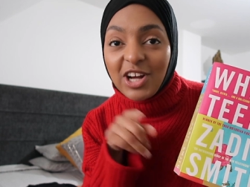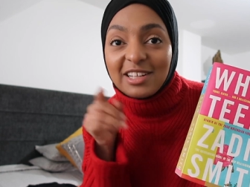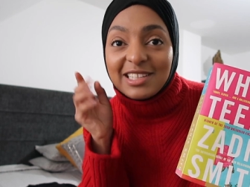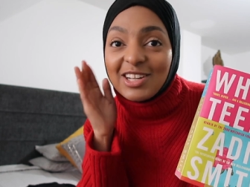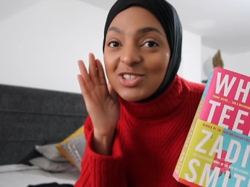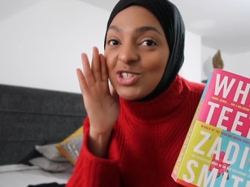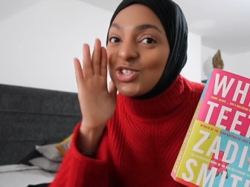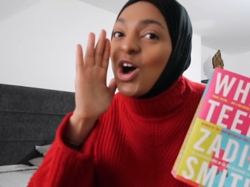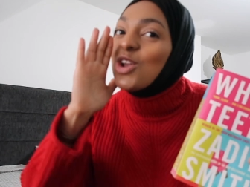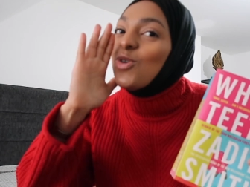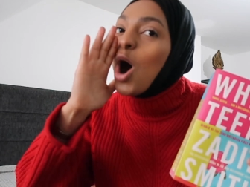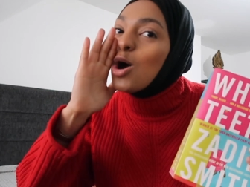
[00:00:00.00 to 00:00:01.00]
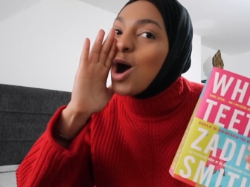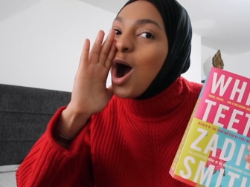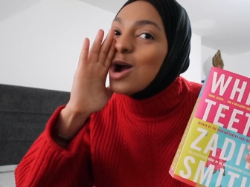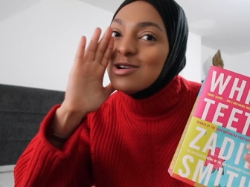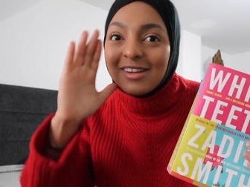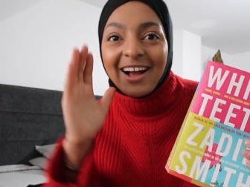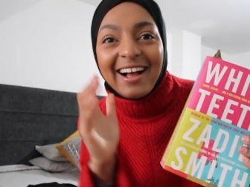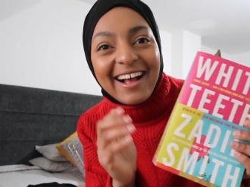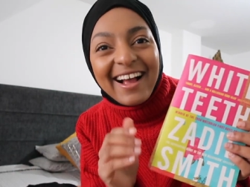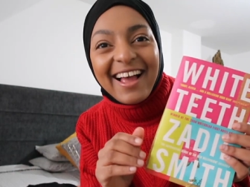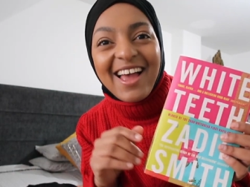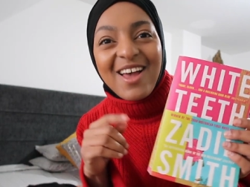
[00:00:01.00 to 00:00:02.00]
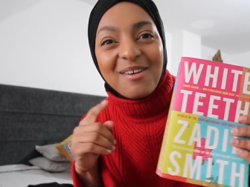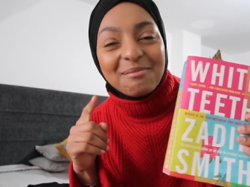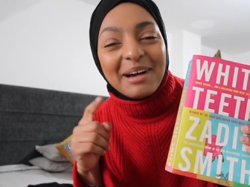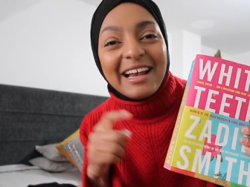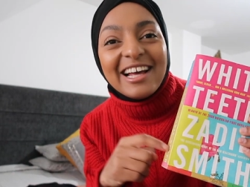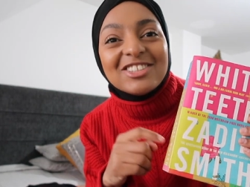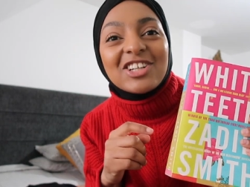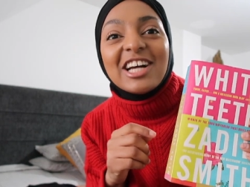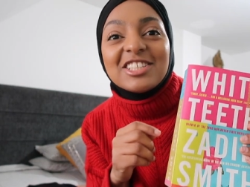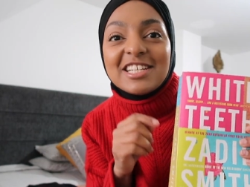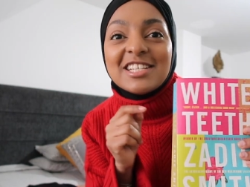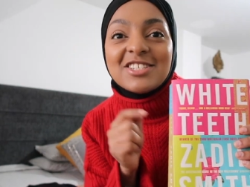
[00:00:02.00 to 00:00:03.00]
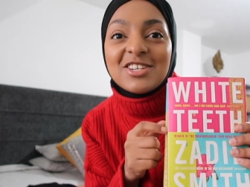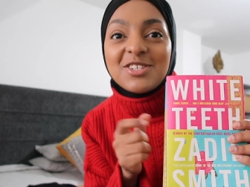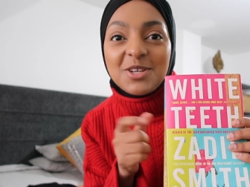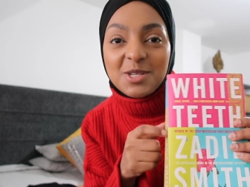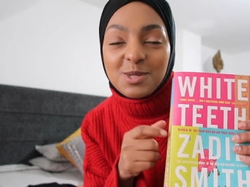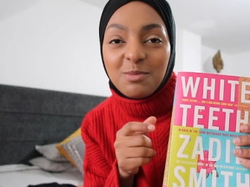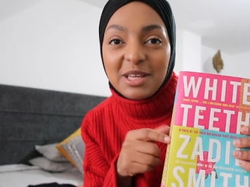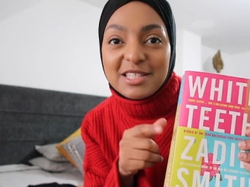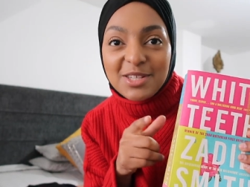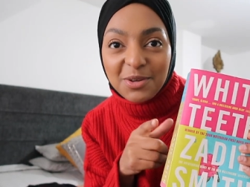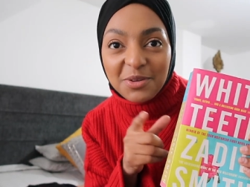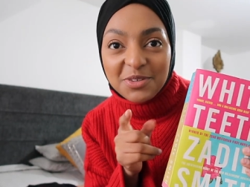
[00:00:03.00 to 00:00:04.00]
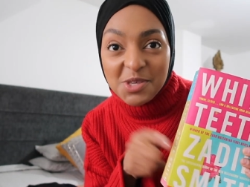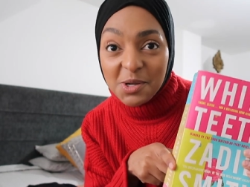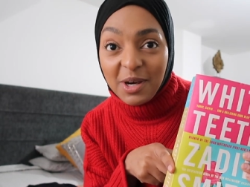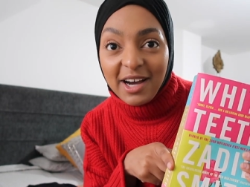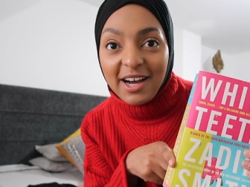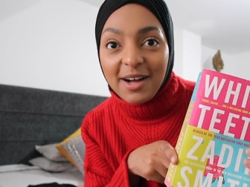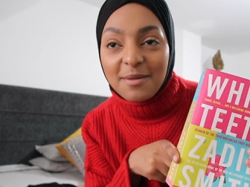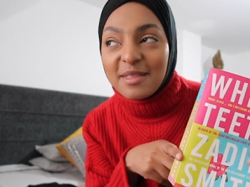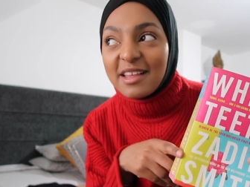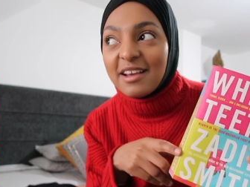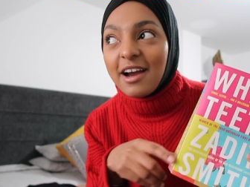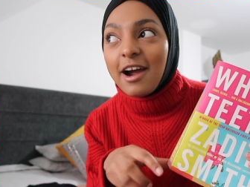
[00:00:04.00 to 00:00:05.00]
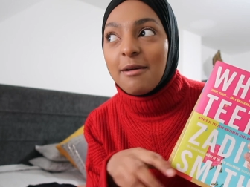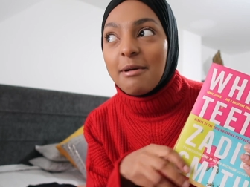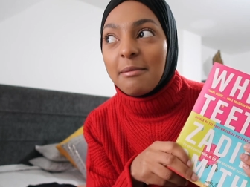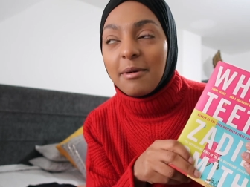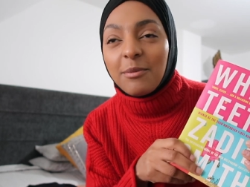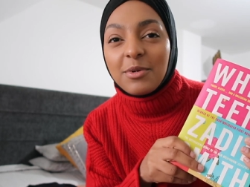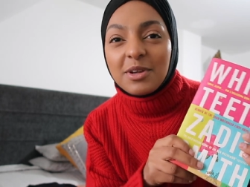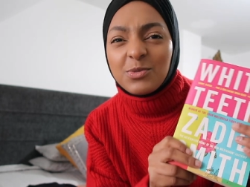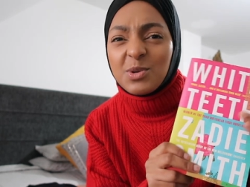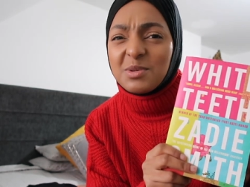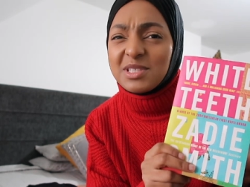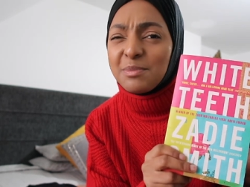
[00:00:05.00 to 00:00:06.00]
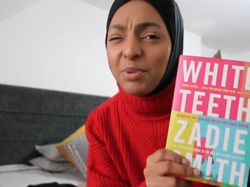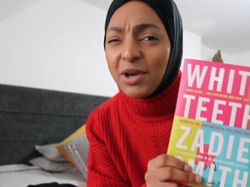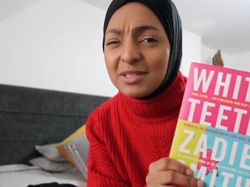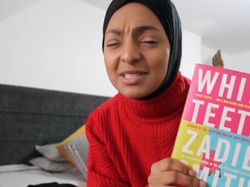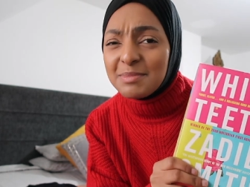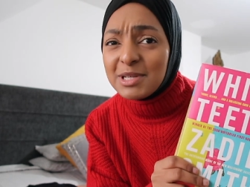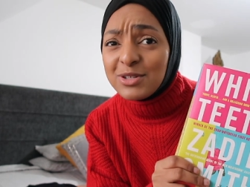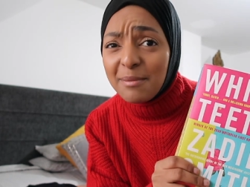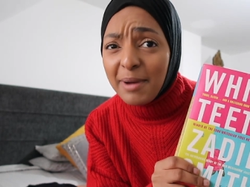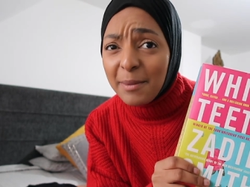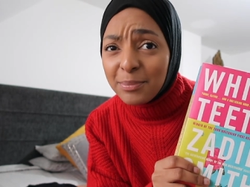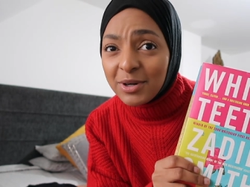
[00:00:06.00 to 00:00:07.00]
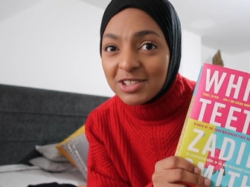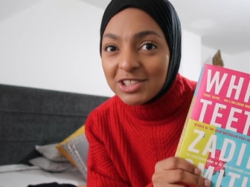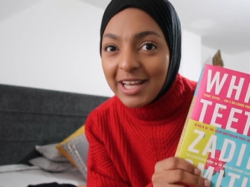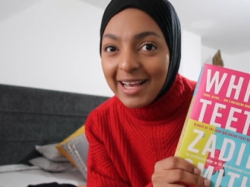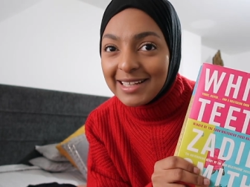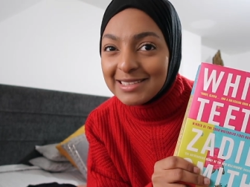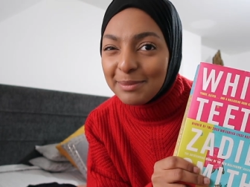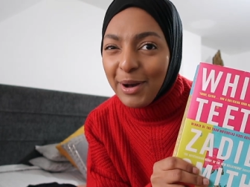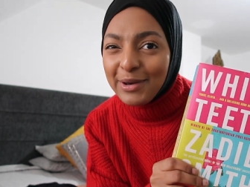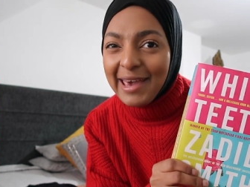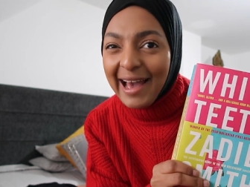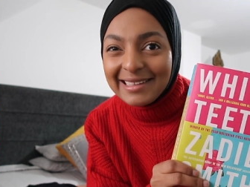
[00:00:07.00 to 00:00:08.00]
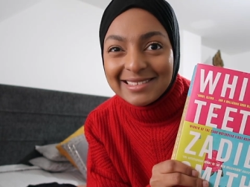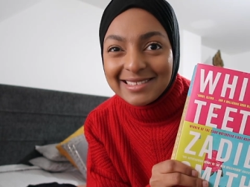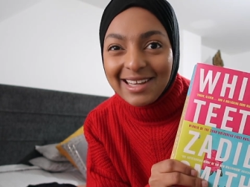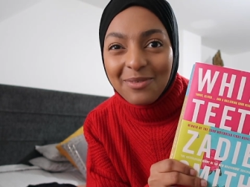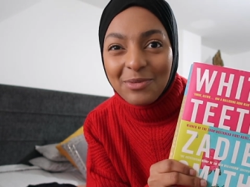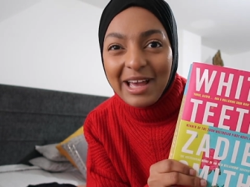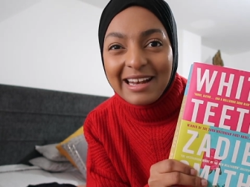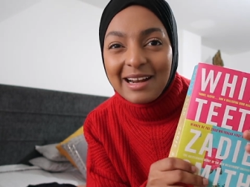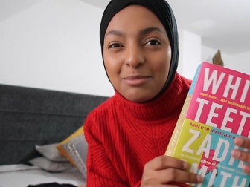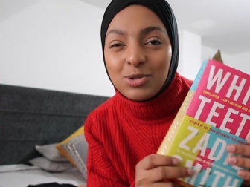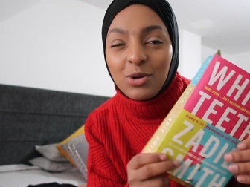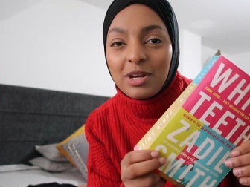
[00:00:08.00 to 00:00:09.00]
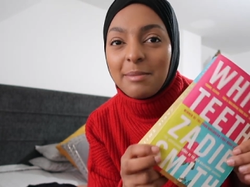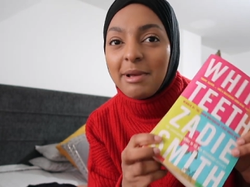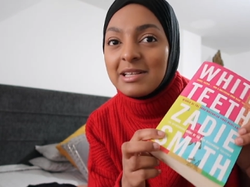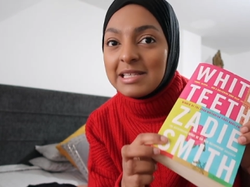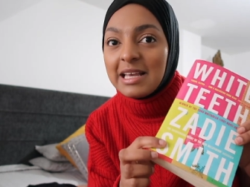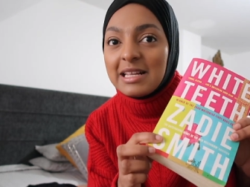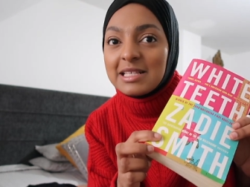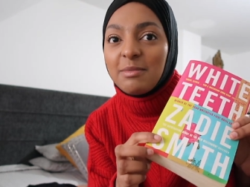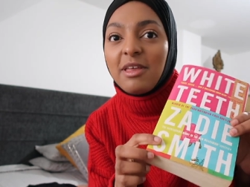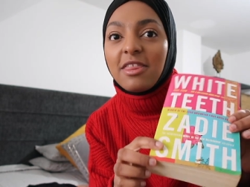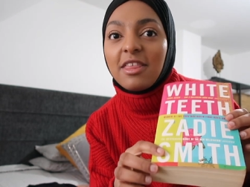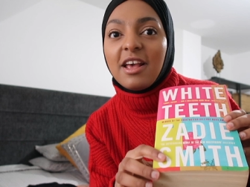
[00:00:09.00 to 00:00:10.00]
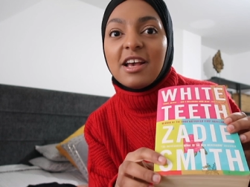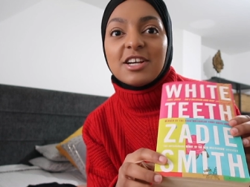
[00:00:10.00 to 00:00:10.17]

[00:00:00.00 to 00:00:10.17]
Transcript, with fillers: shout out to John. Oh, my lecturer actually introduced me to, to her. I remember we, we were supposed to be doing my project about cancer, and we ended up talking about Zadie Smith.